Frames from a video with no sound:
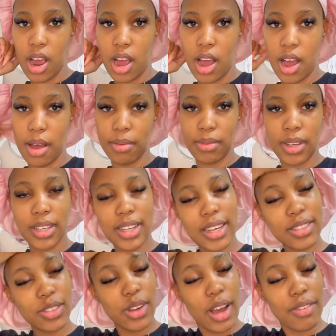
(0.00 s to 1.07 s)
because I
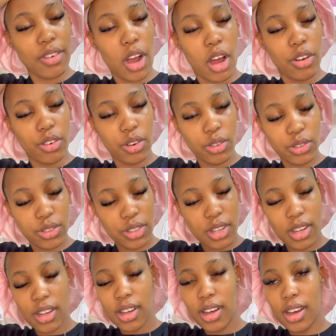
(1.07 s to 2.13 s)
still have cornrows.
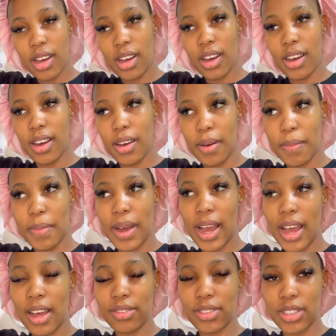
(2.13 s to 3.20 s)
I
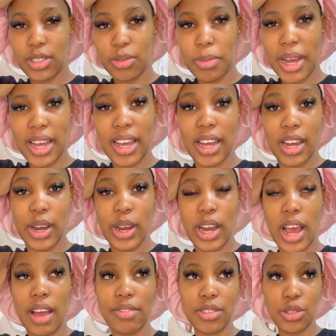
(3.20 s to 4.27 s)
have to do my hair and I
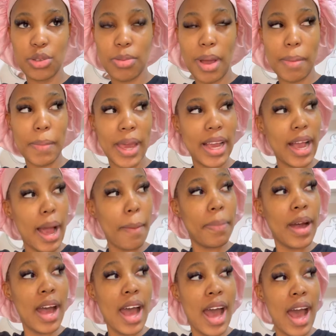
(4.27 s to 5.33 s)
have to do my makeup.
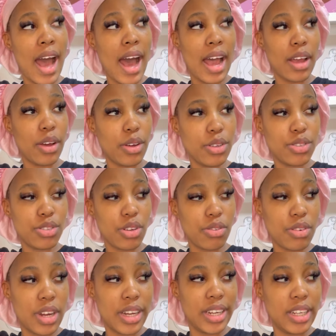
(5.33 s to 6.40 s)
I also
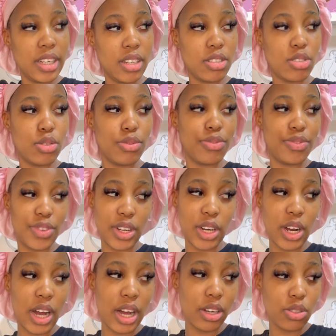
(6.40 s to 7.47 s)
really need to figure
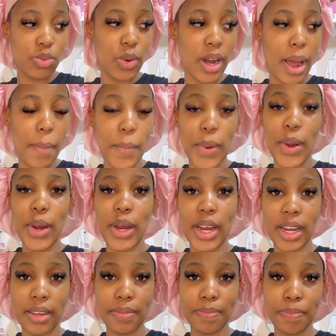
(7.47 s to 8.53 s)
out what I'm
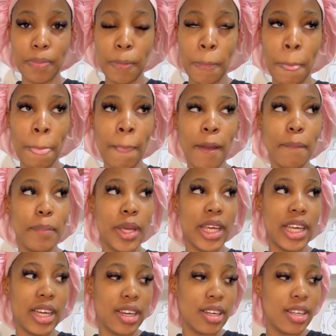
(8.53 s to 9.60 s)
wearing,
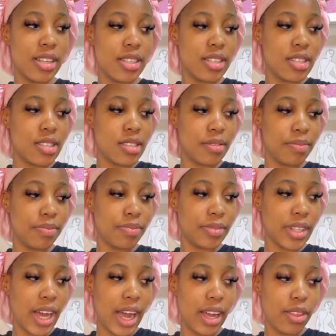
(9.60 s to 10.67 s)
because
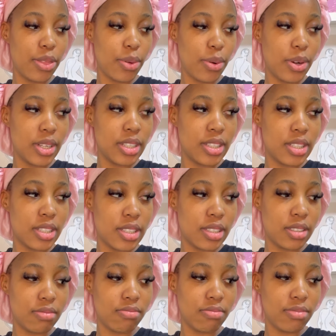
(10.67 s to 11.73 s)
I thought
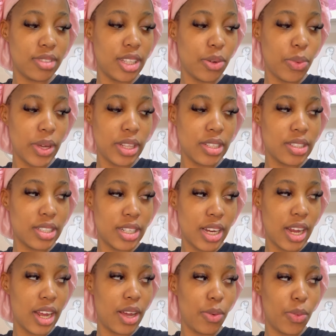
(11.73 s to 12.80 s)
the weather
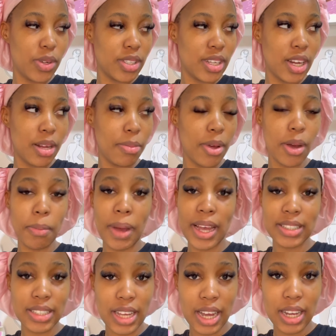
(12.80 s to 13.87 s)
today was gonna be on my
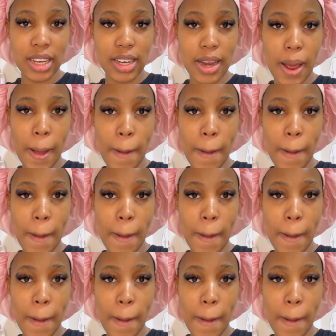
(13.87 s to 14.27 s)
side,